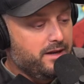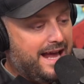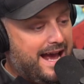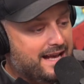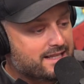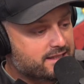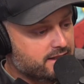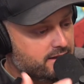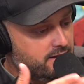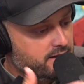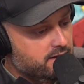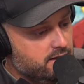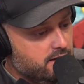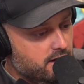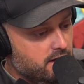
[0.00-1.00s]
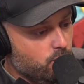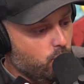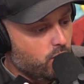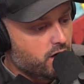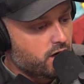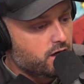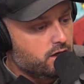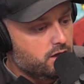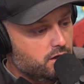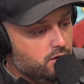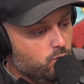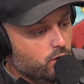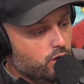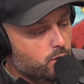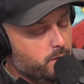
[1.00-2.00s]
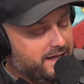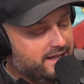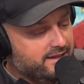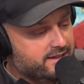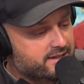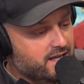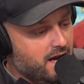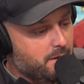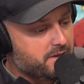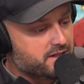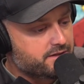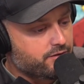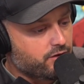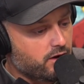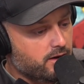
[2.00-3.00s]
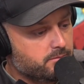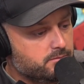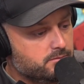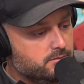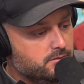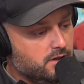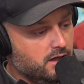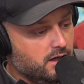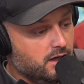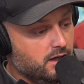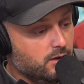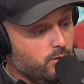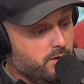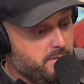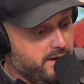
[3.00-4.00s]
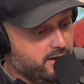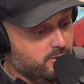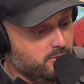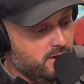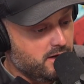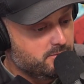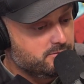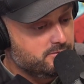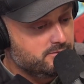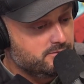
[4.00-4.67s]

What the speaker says: asking where are we getting these comments from? We make them up.